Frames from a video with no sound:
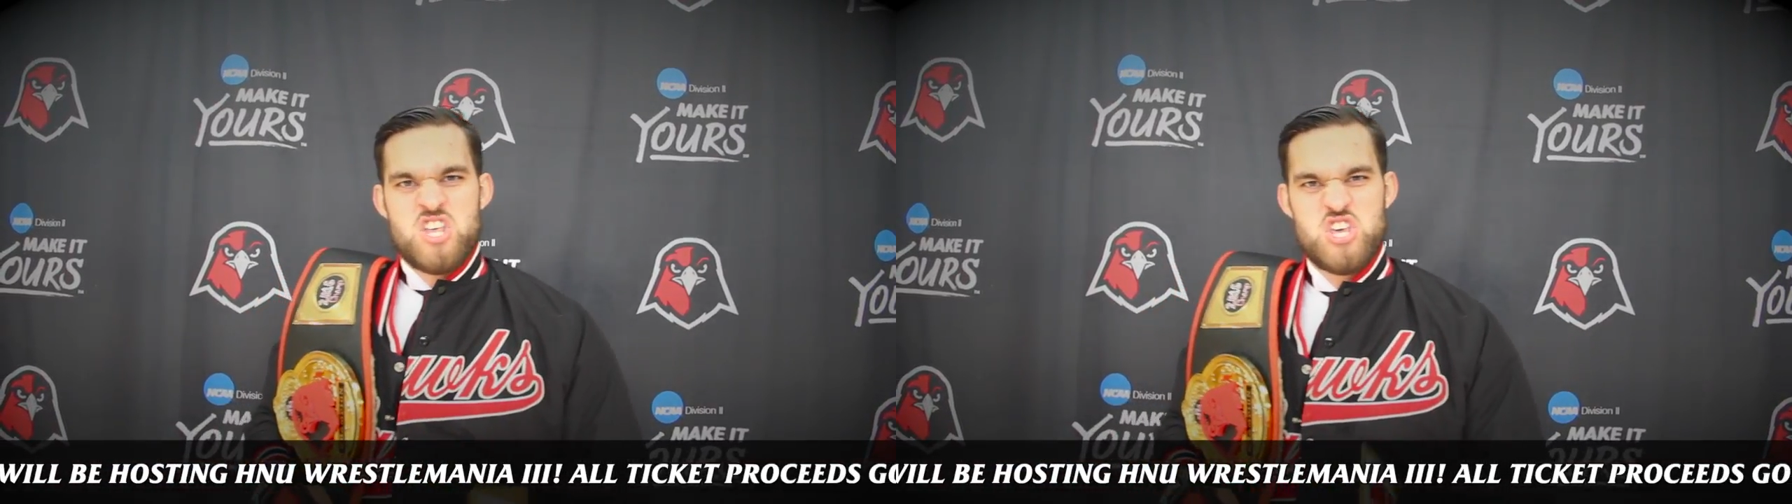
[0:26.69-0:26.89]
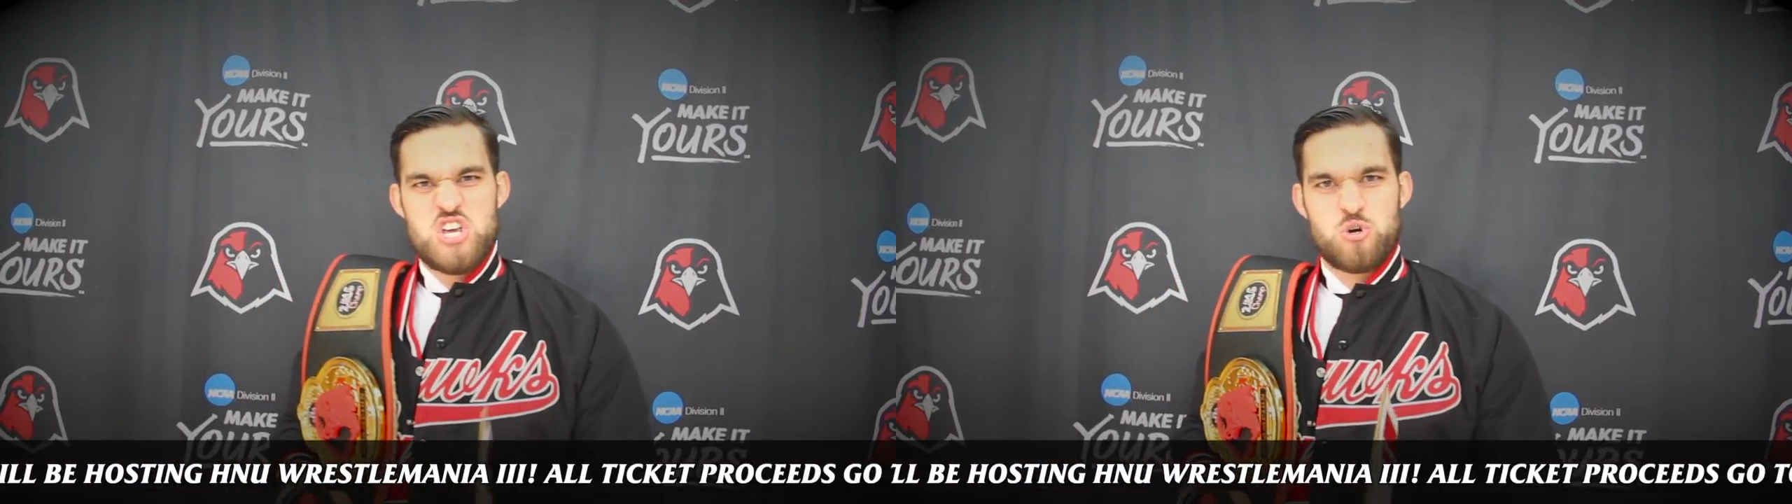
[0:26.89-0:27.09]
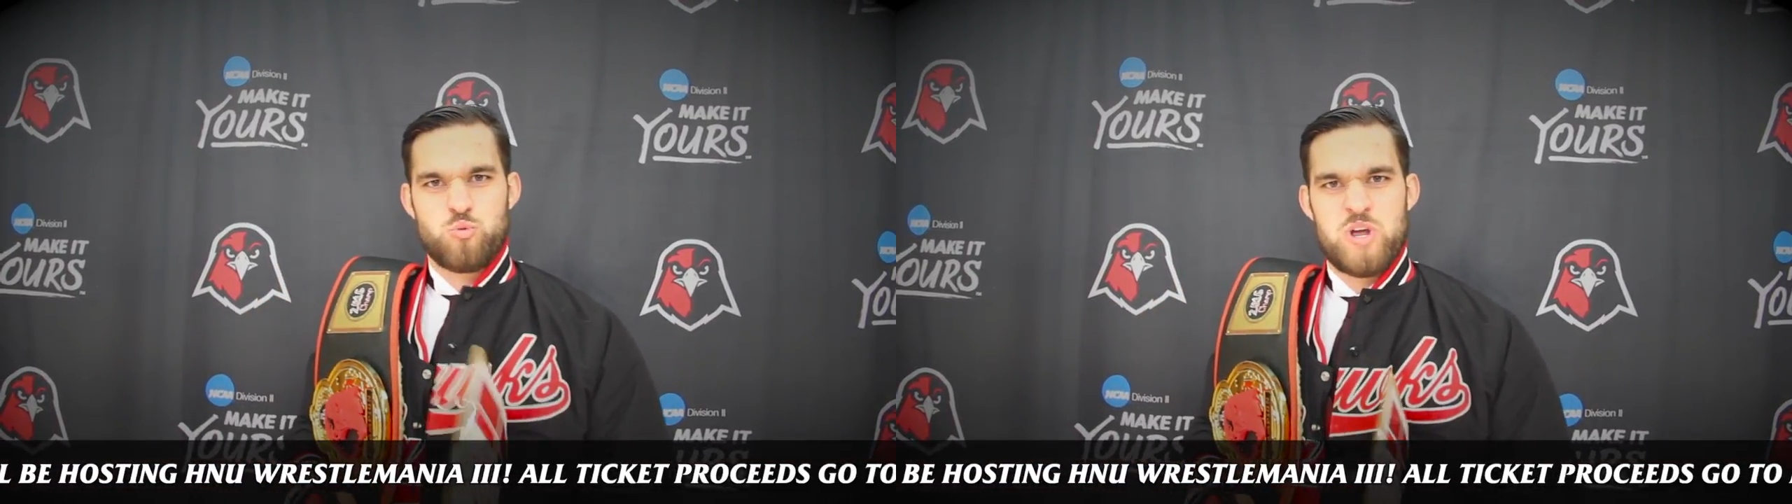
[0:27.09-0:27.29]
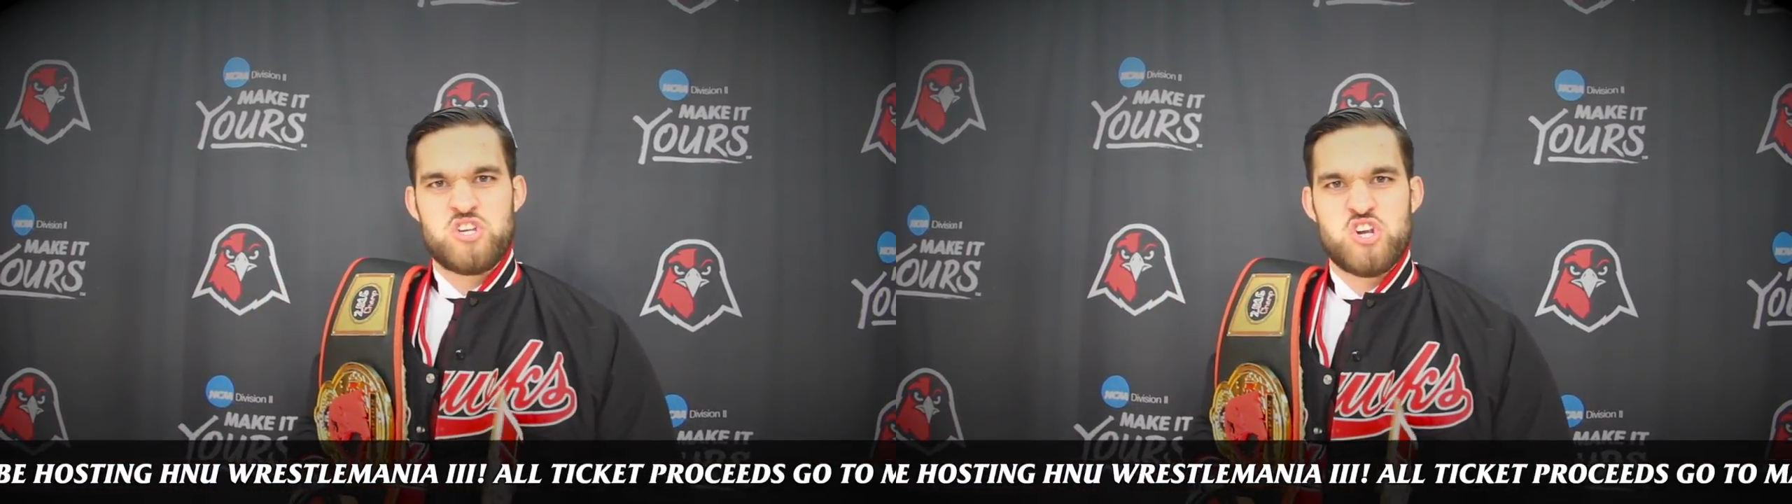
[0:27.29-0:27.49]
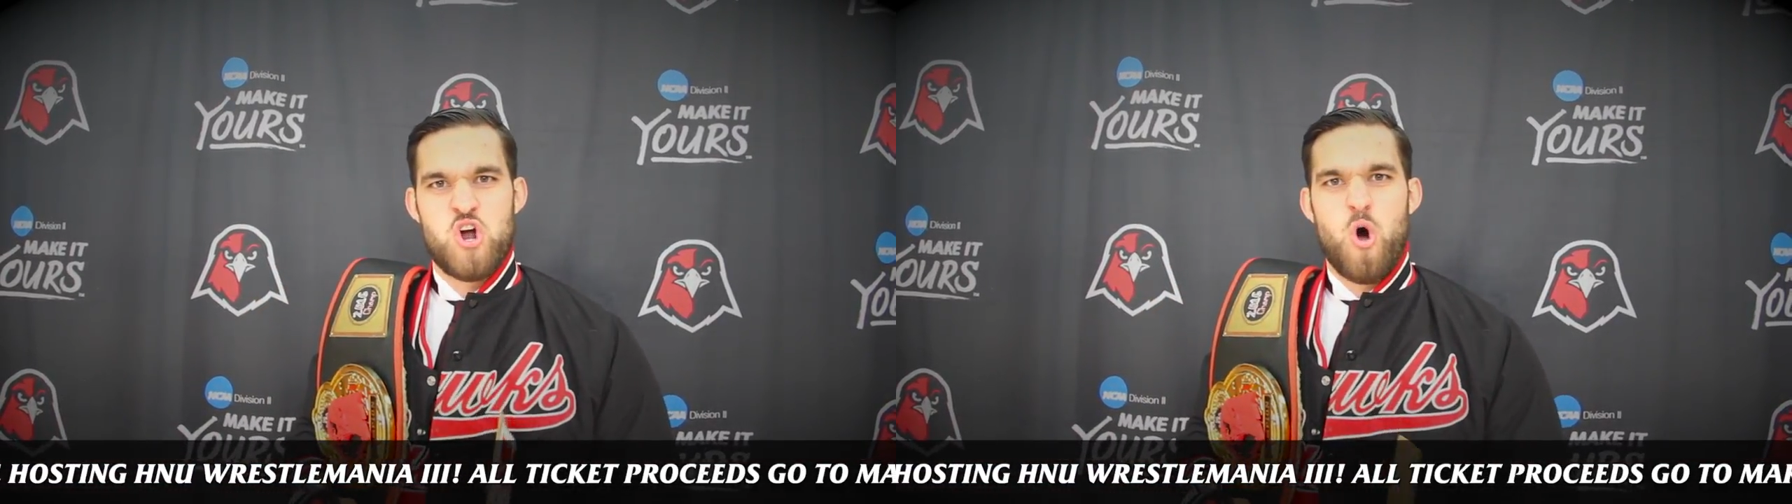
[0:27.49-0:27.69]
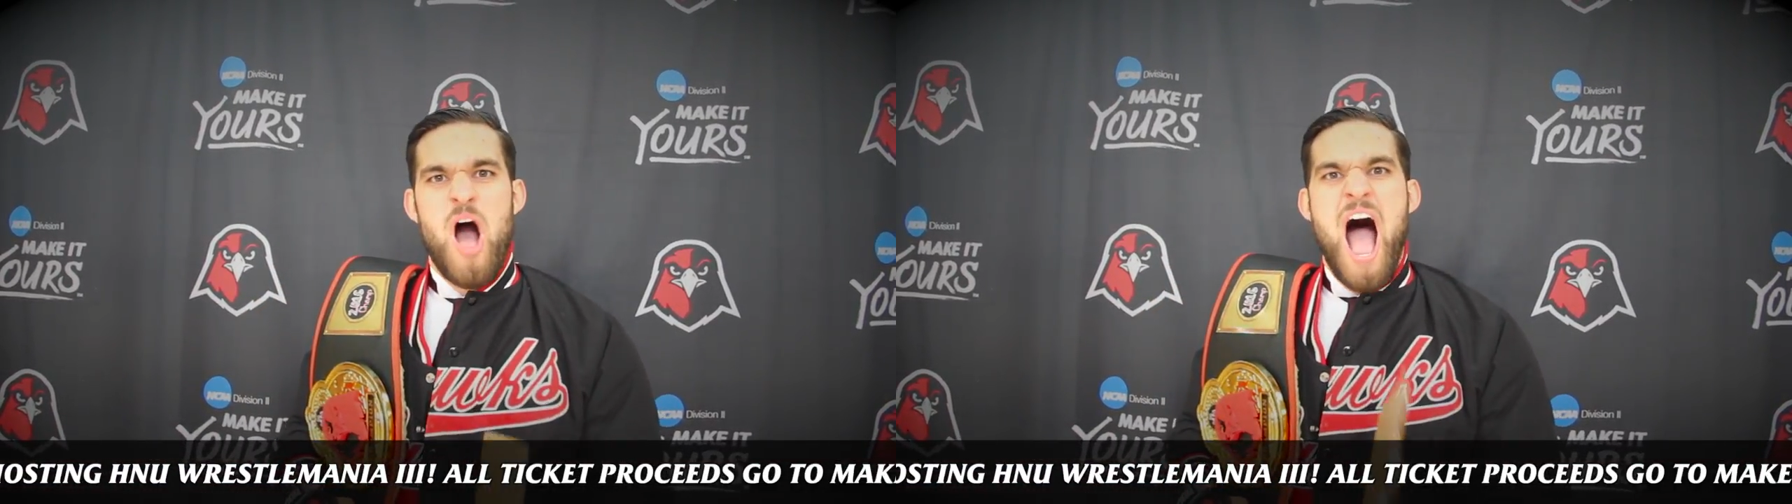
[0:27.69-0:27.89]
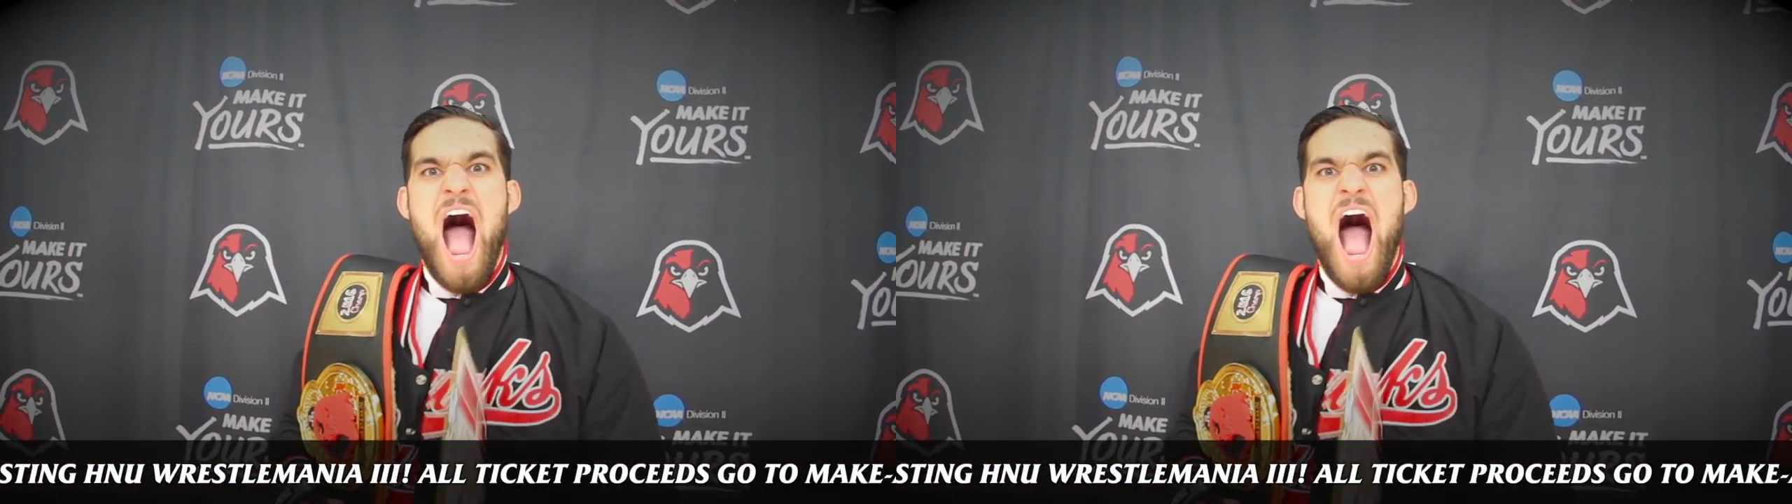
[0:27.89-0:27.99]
the original